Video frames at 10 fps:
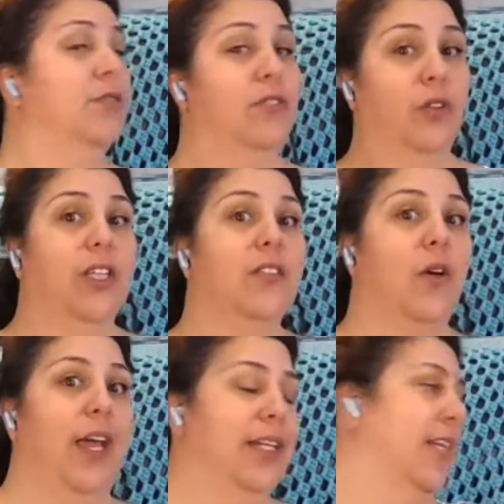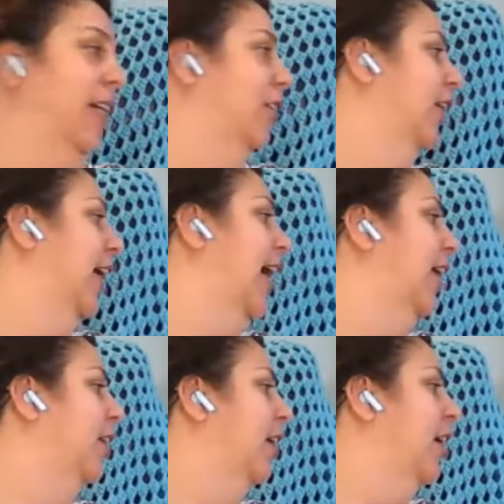So let's go ahead and take a look at
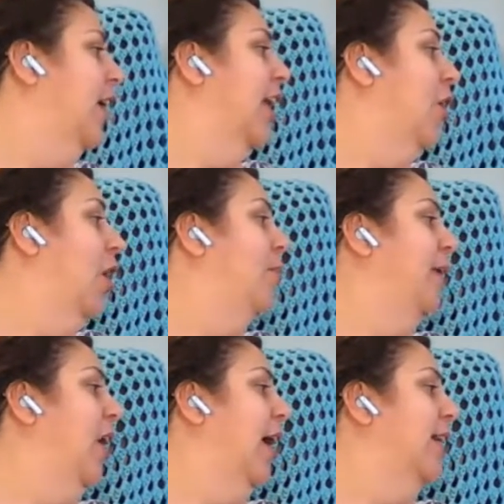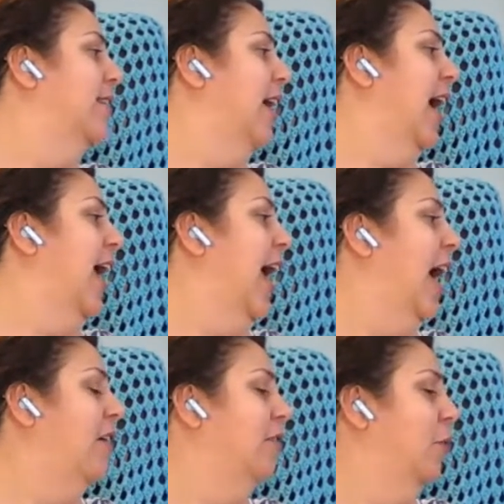it. Now I'll be honest. I
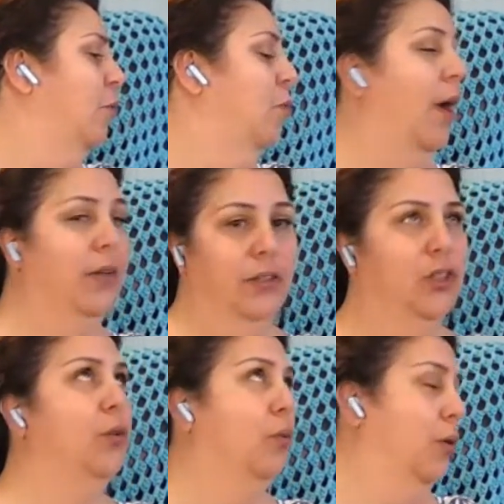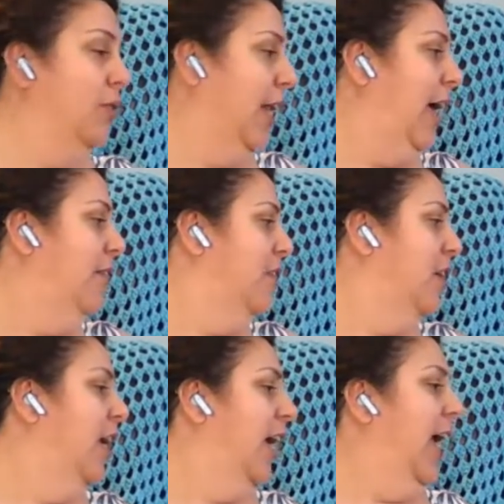have two rows left,
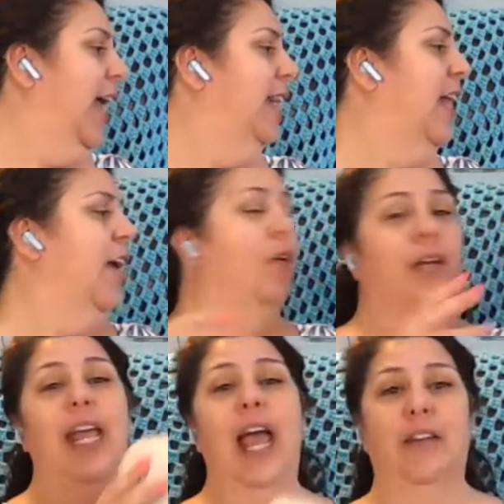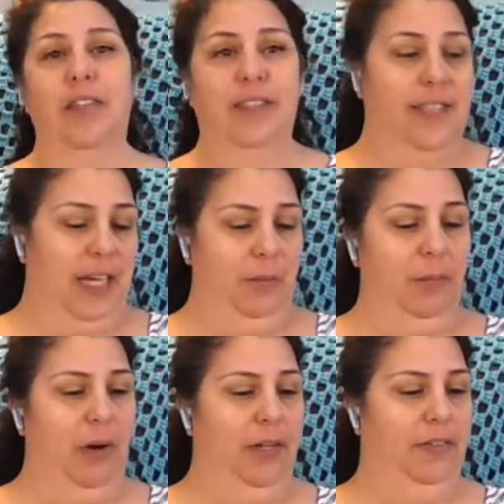and I already have the
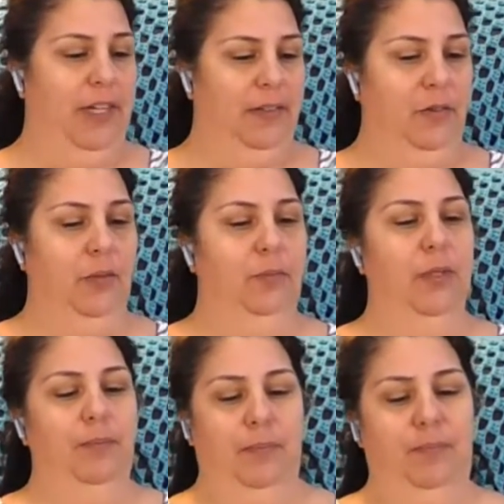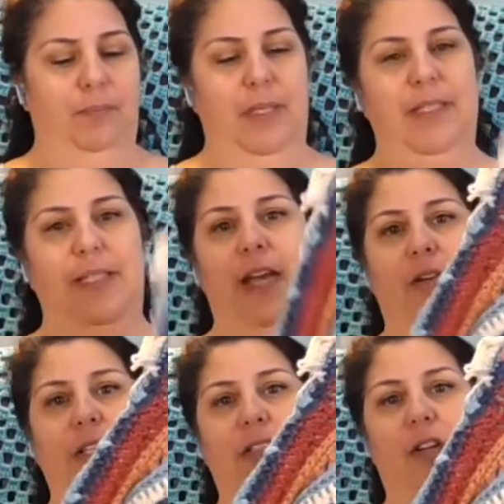second part of it. Oop, oop. Let's see. I
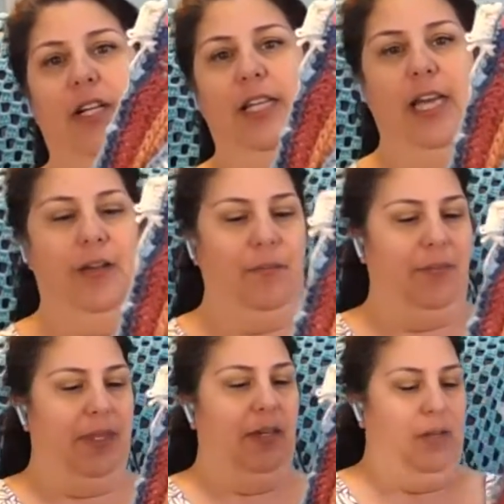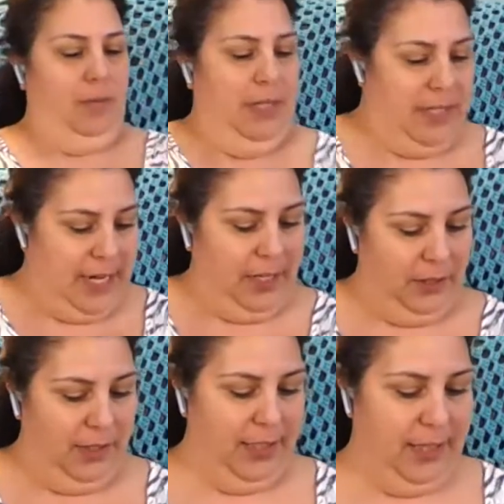already started that. But take
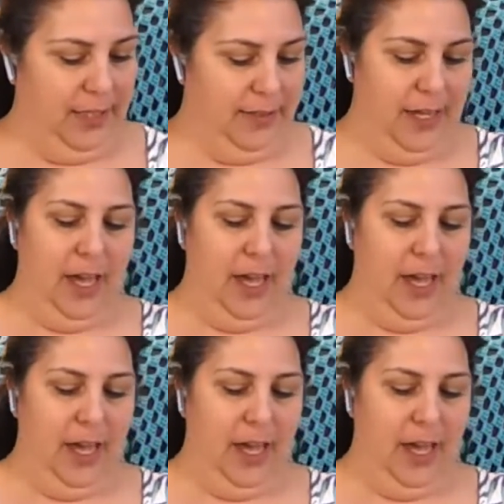a look at this.